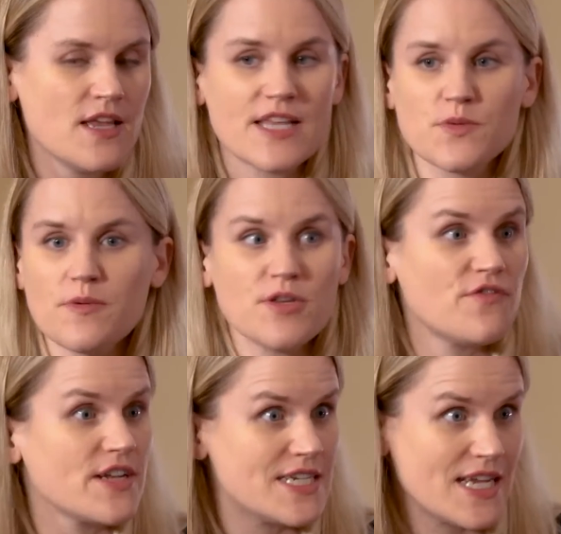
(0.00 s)
That's why we do
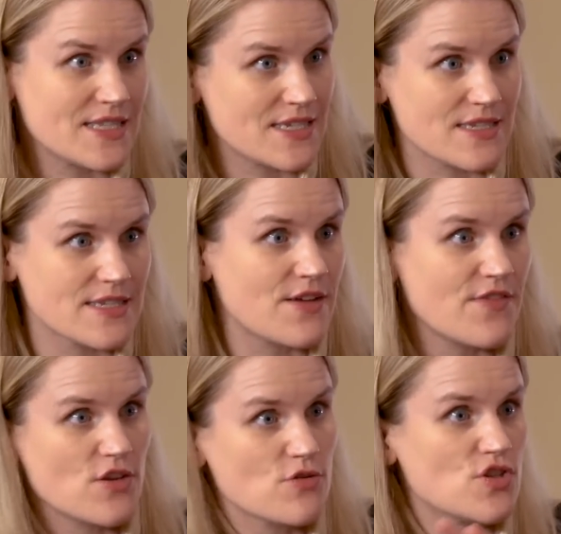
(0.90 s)
funny dances and stuff.
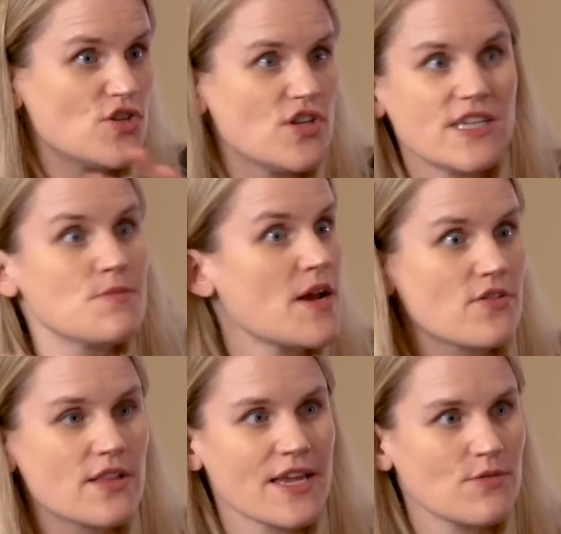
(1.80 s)
You can, it doesn't matter
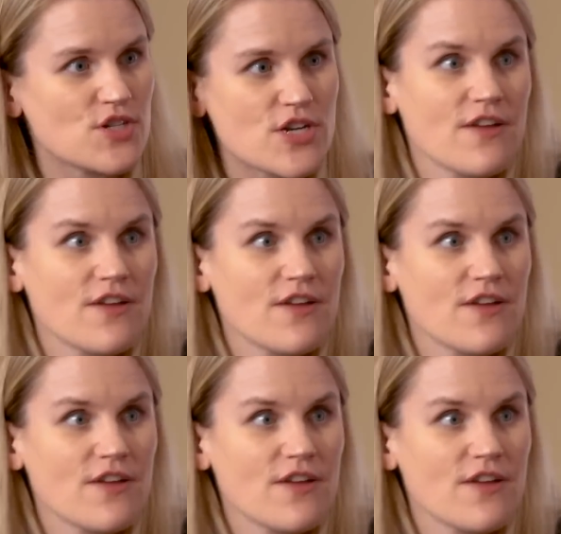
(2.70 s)
the language.